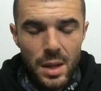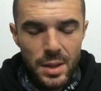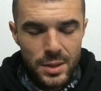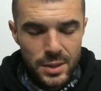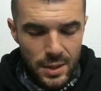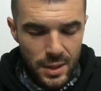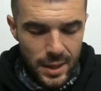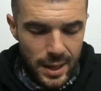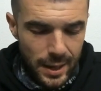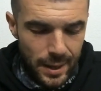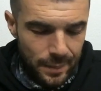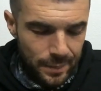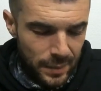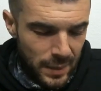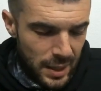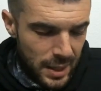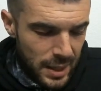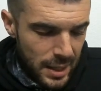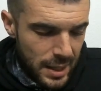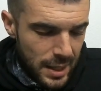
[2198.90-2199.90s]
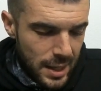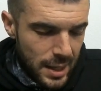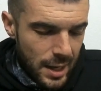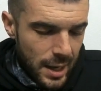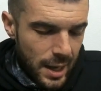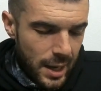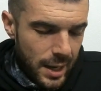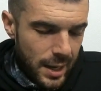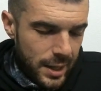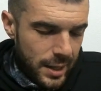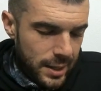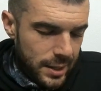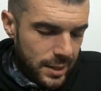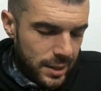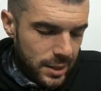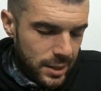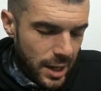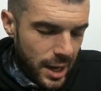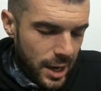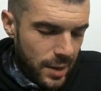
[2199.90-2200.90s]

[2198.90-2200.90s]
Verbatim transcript: so yeah. Uh,